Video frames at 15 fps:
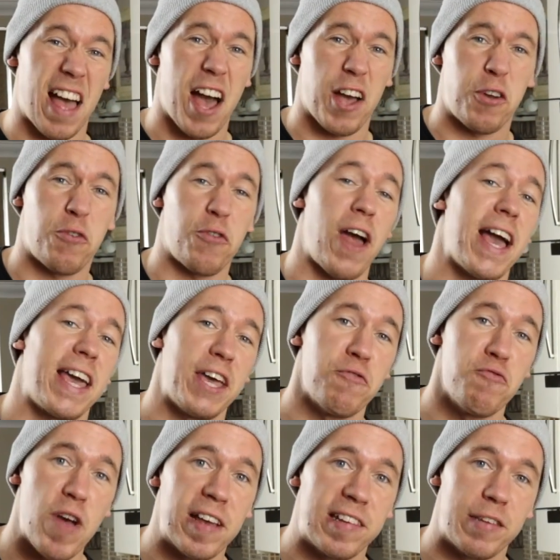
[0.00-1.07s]
a cracking
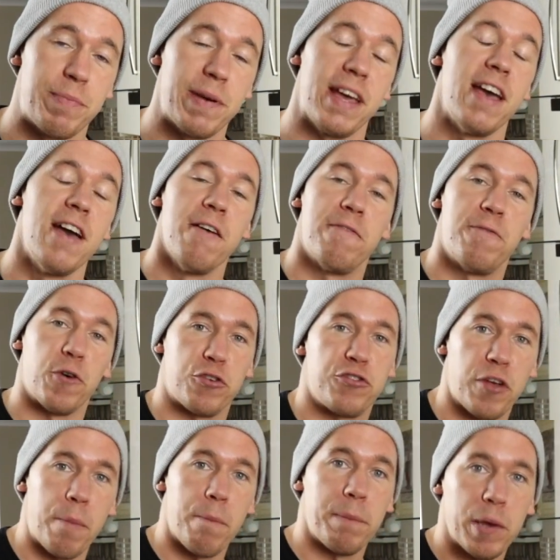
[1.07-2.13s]
recipe for
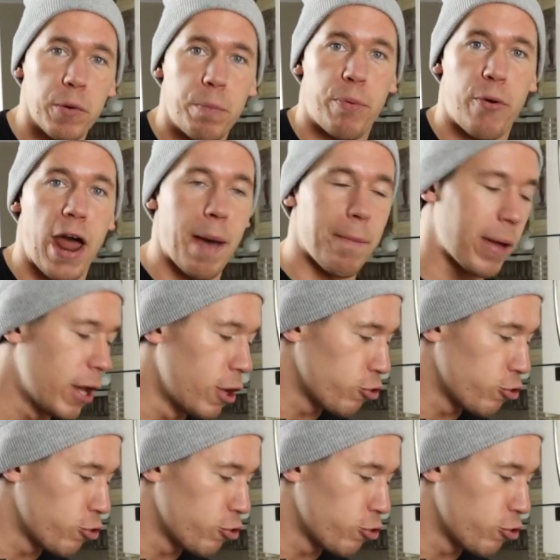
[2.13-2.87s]
some meal prep.